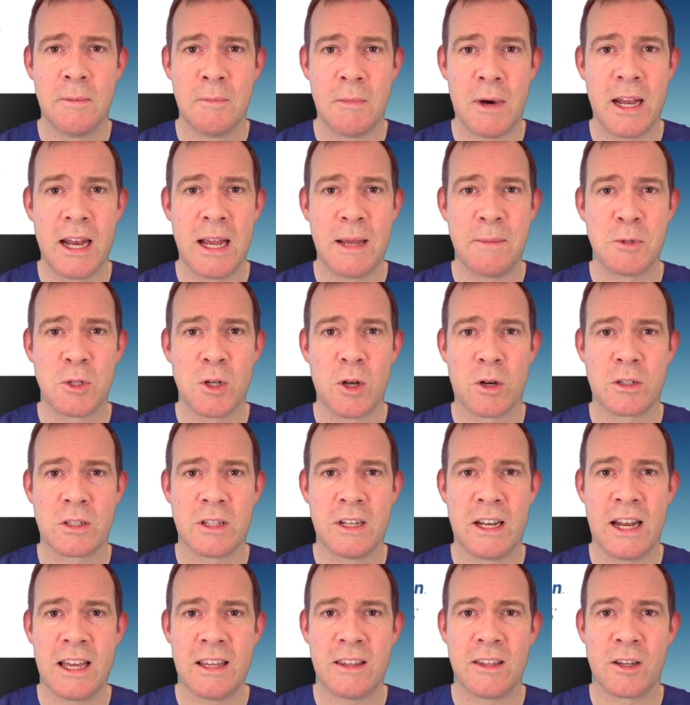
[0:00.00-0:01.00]
My name's
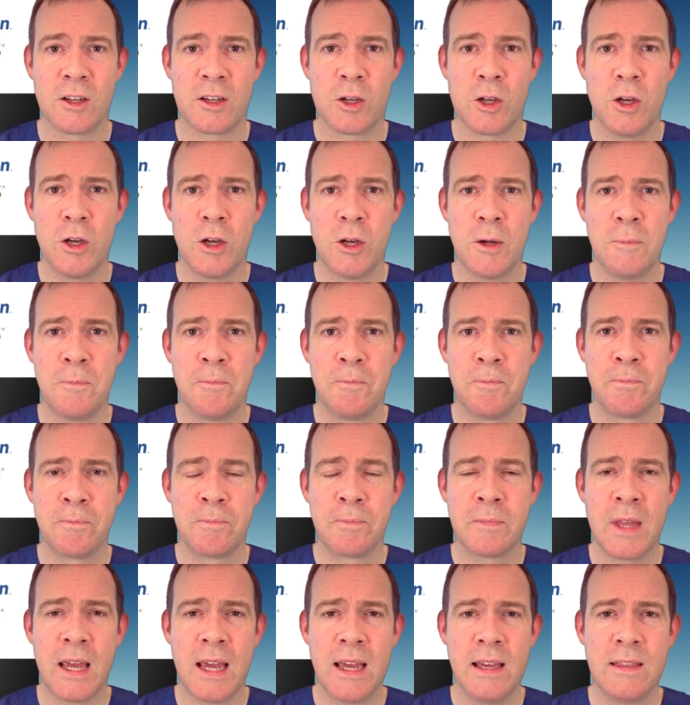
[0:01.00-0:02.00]
Dr. Nathan Kerr,
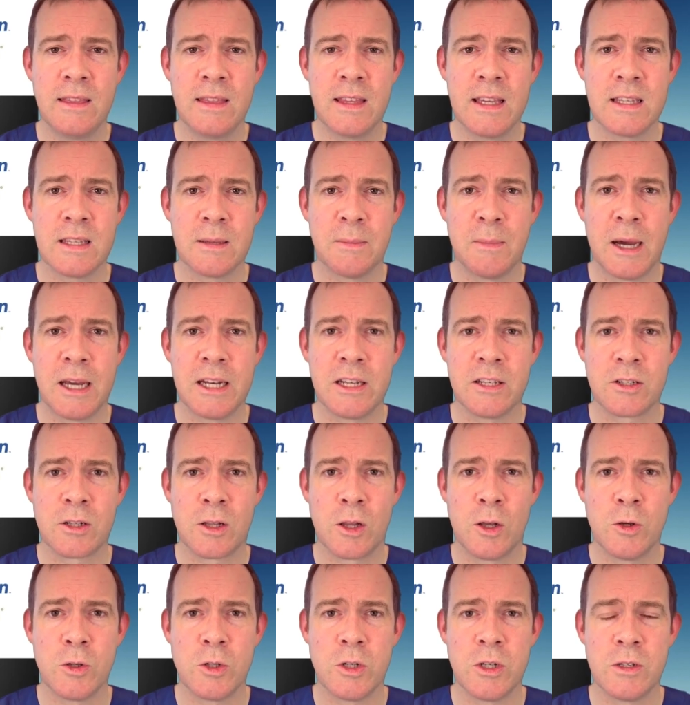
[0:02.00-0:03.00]
and these are my
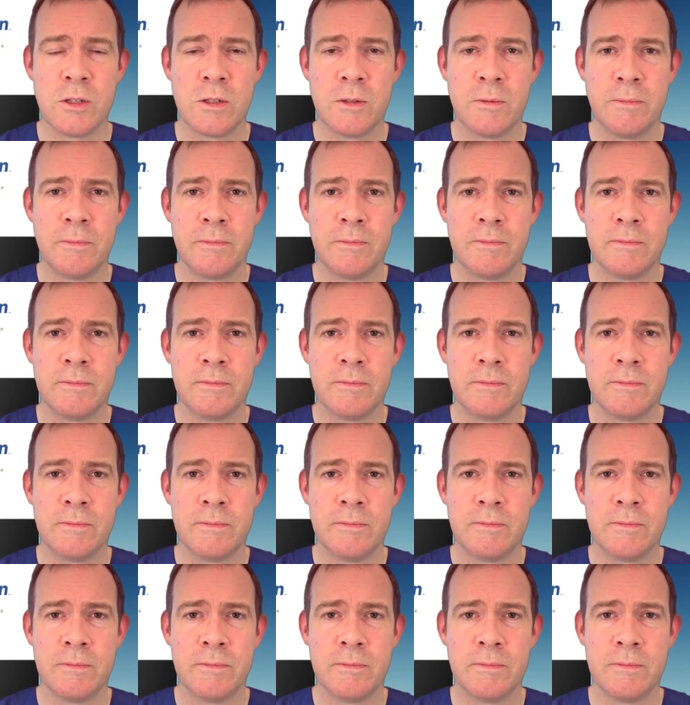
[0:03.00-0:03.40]
disclosures.